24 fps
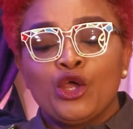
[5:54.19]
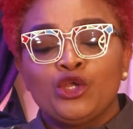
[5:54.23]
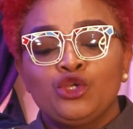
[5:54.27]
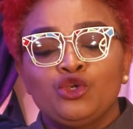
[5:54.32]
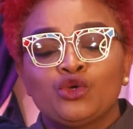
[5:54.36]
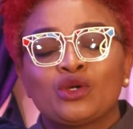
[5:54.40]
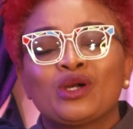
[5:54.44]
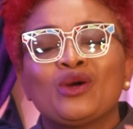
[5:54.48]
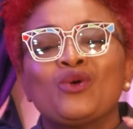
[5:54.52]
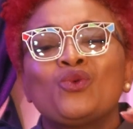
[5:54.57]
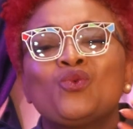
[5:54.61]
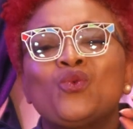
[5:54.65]

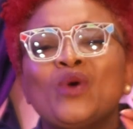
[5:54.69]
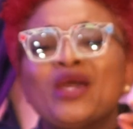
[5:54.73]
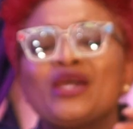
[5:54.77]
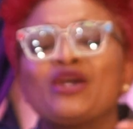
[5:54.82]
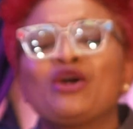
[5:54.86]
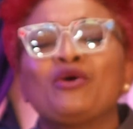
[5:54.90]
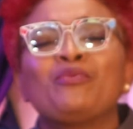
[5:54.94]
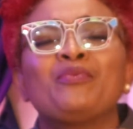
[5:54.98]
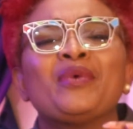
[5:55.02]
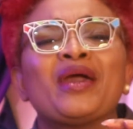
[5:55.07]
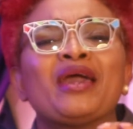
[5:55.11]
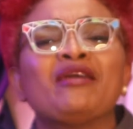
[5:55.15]
you can
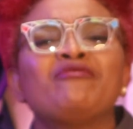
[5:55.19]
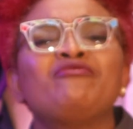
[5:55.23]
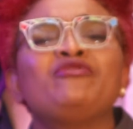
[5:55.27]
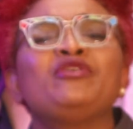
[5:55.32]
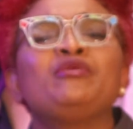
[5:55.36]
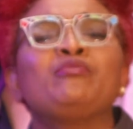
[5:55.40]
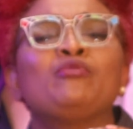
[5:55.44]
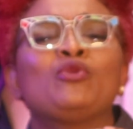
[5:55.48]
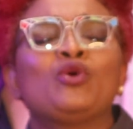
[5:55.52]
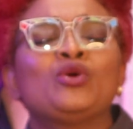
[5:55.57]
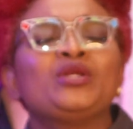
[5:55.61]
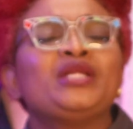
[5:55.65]
wake up
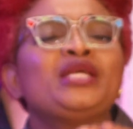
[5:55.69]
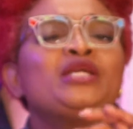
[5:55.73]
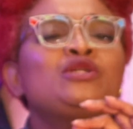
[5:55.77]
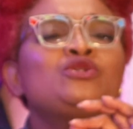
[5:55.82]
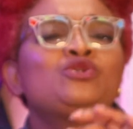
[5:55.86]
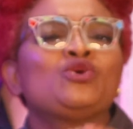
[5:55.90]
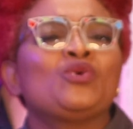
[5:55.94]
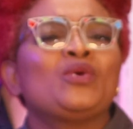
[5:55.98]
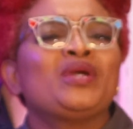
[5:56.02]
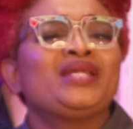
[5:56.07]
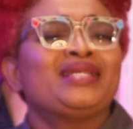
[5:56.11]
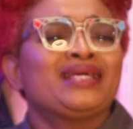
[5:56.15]
every
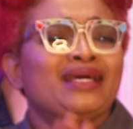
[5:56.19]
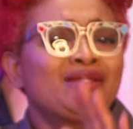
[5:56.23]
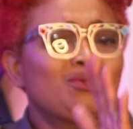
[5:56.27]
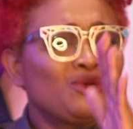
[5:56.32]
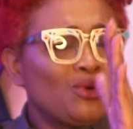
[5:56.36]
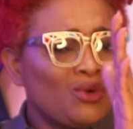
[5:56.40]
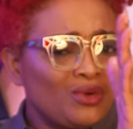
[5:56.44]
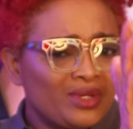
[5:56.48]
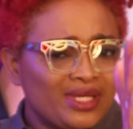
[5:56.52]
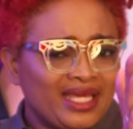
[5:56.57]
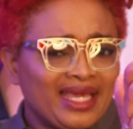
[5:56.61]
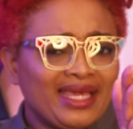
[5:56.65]
morning knowing that,
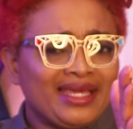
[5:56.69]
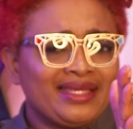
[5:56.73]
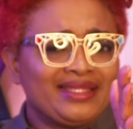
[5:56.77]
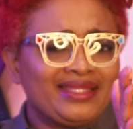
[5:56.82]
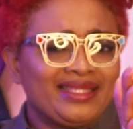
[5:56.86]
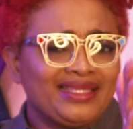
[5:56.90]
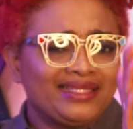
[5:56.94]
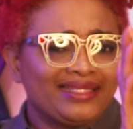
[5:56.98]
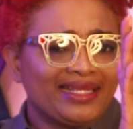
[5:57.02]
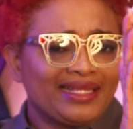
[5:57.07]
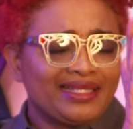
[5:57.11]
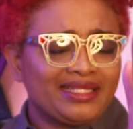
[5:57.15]
okay,
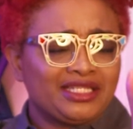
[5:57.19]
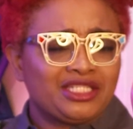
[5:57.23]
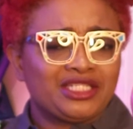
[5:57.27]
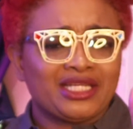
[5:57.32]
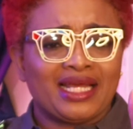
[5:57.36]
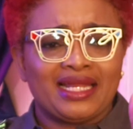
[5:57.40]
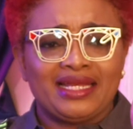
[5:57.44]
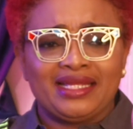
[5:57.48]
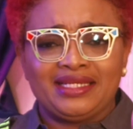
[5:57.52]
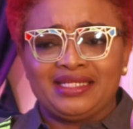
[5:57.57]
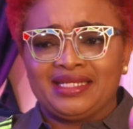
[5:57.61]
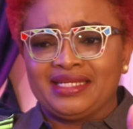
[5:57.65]
these are the
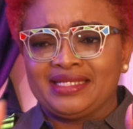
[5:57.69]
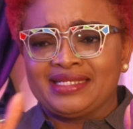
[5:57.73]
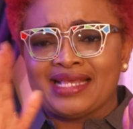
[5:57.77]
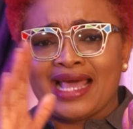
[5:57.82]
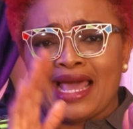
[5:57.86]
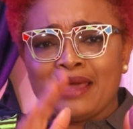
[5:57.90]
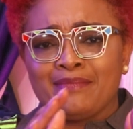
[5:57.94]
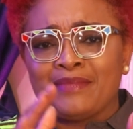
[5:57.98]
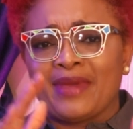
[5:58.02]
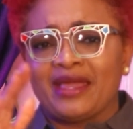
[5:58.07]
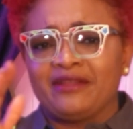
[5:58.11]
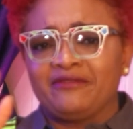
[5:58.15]
challenges
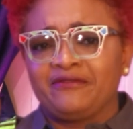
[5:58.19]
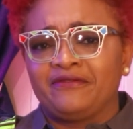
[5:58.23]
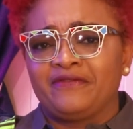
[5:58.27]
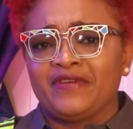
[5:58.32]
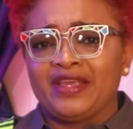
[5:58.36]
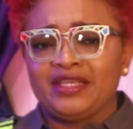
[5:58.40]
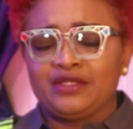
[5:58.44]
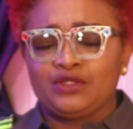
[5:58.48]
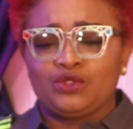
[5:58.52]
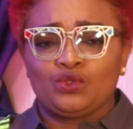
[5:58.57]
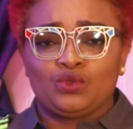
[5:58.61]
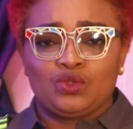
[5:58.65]
I might
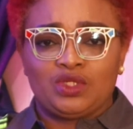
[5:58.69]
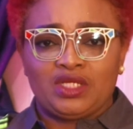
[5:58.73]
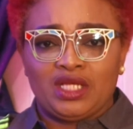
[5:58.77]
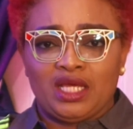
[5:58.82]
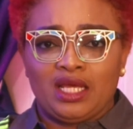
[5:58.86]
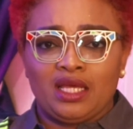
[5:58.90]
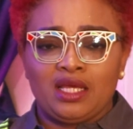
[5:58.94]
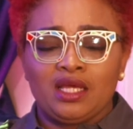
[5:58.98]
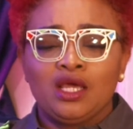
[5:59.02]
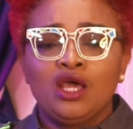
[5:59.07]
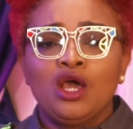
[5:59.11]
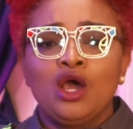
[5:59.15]
face
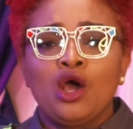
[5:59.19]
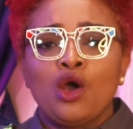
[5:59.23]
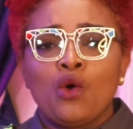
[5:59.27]
today.